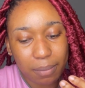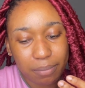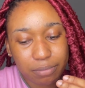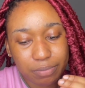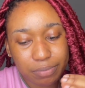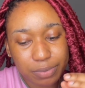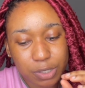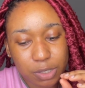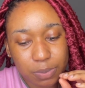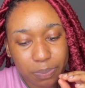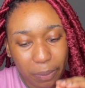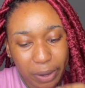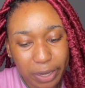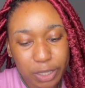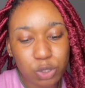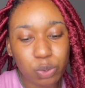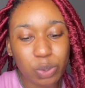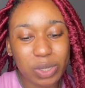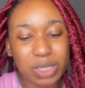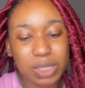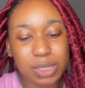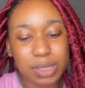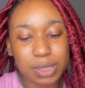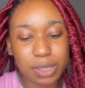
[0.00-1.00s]
spring
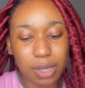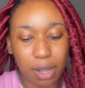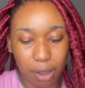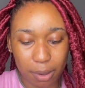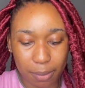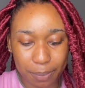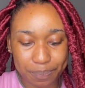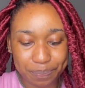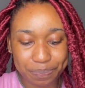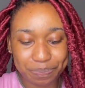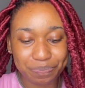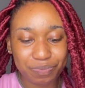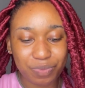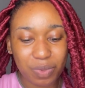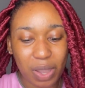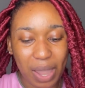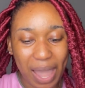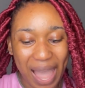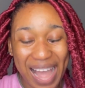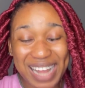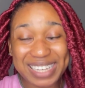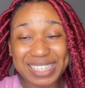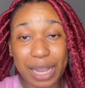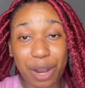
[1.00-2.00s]
twists come
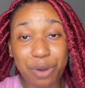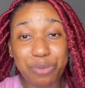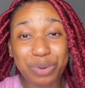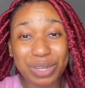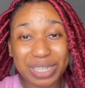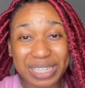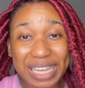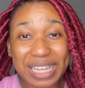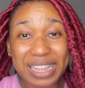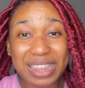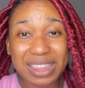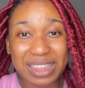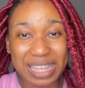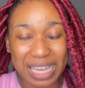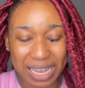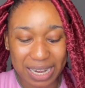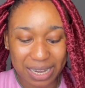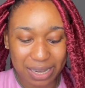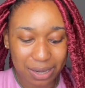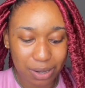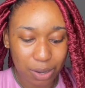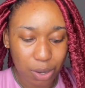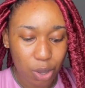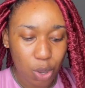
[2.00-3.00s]
and they're really thin,
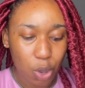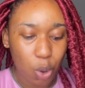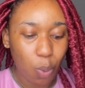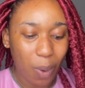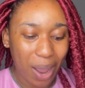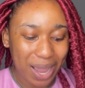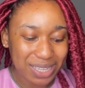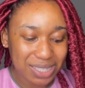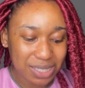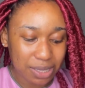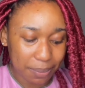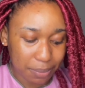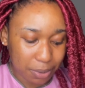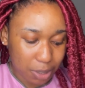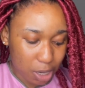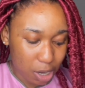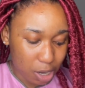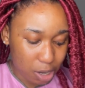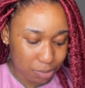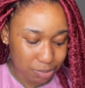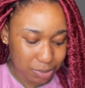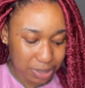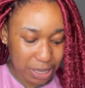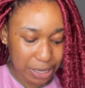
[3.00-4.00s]
while some
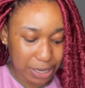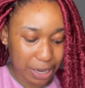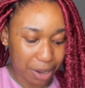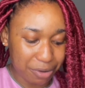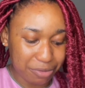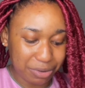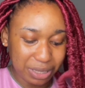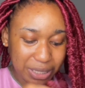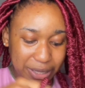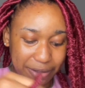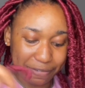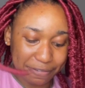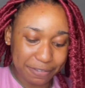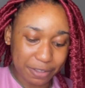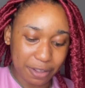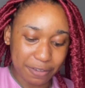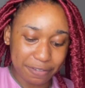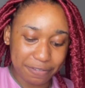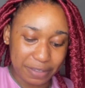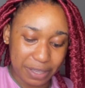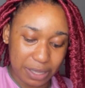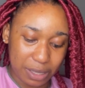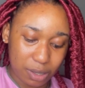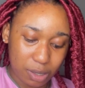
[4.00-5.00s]
comes and they're really
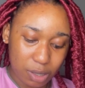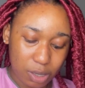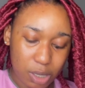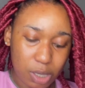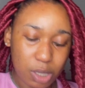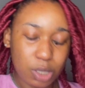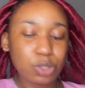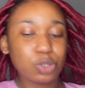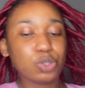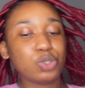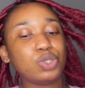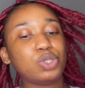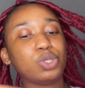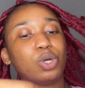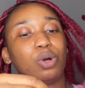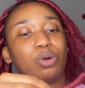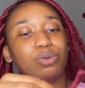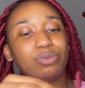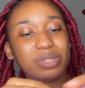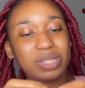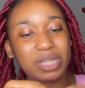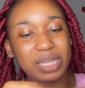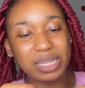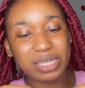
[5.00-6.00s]
fluffy.
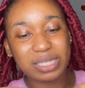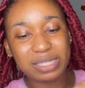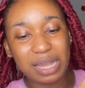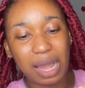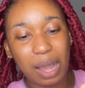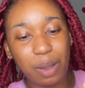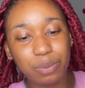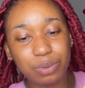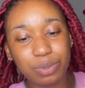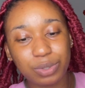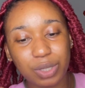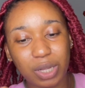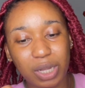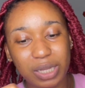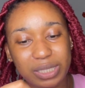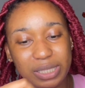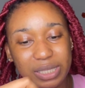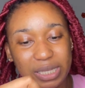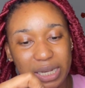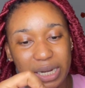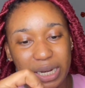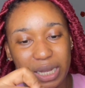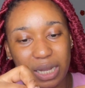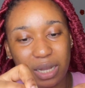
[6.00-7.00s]
So this I would
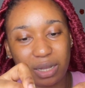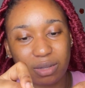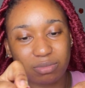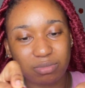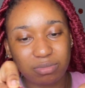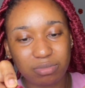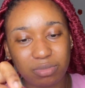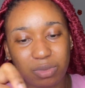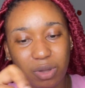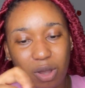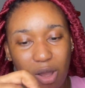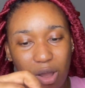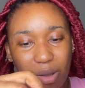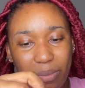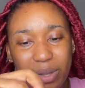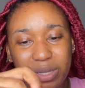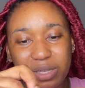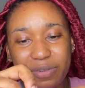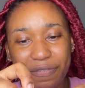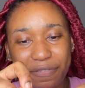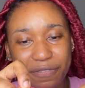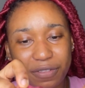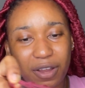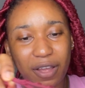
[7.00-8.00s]
consider
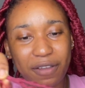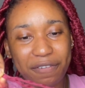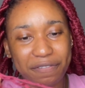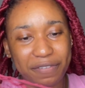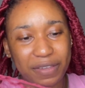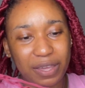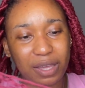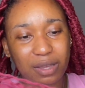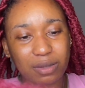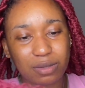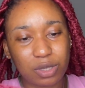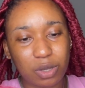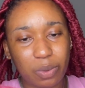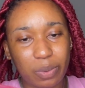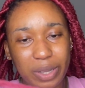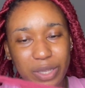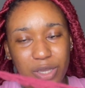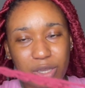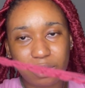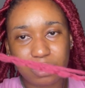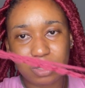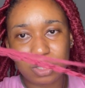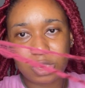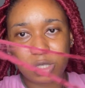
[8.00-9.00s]
almost fluffy. So when
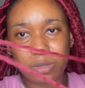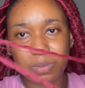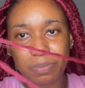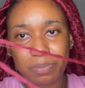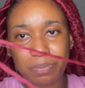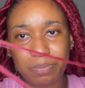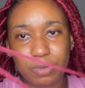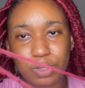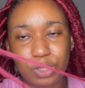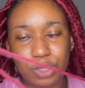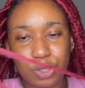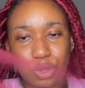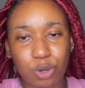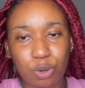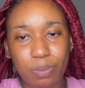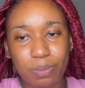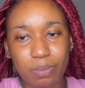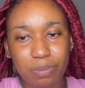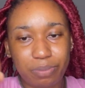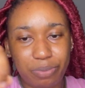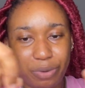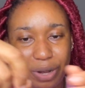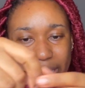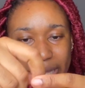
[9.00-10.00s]
you know,
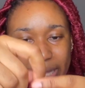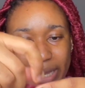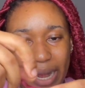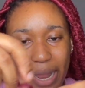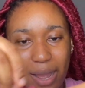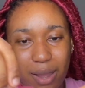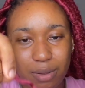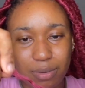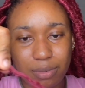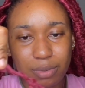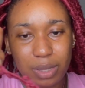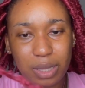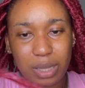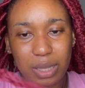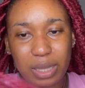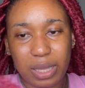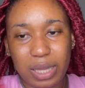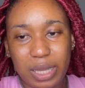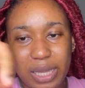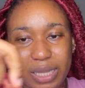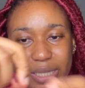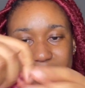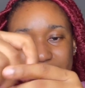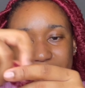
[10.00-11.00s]
bring it out,
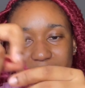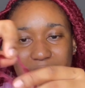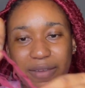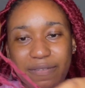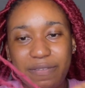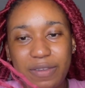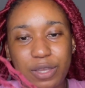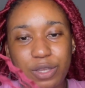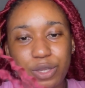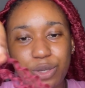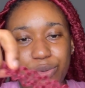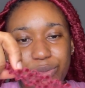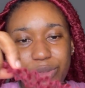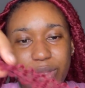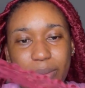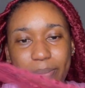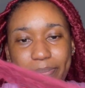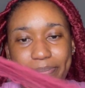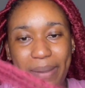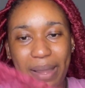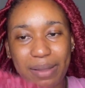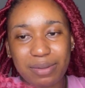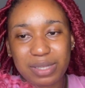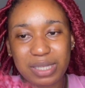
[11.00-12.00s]
it's giving you the
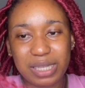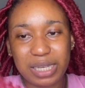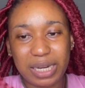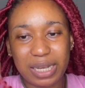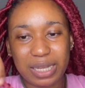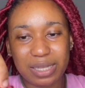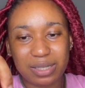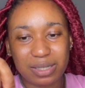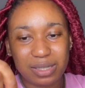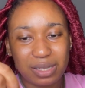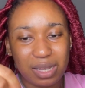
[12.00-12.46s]
bounciness.